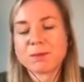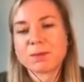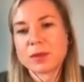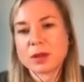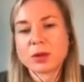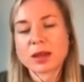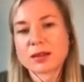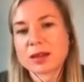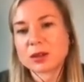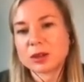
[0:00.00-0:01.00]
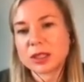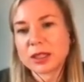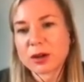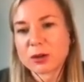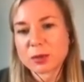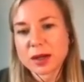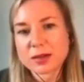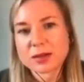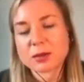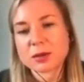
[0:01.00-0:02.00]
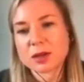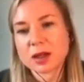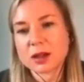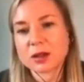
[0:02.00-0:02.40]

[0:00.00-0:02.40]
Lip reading: it's published, it's in the open,